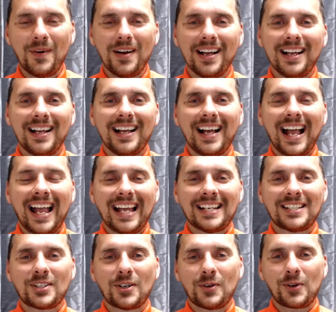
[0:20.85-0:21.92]
and so
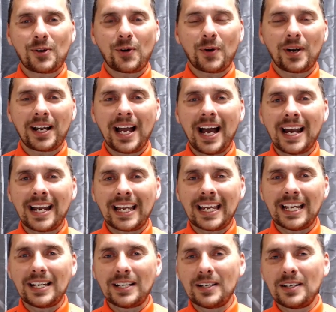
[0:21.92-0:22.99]
you're going to kind of get
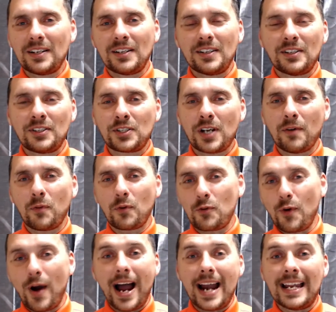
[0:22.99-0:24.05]
shuffled
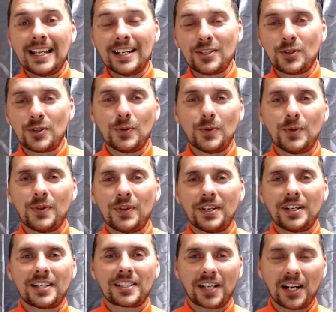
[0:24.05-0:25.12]
right into the
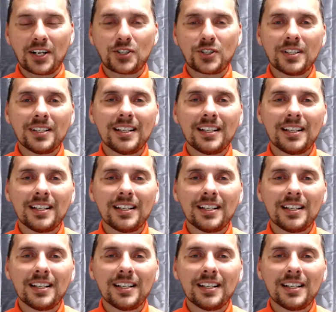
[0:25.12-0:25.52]
discussion.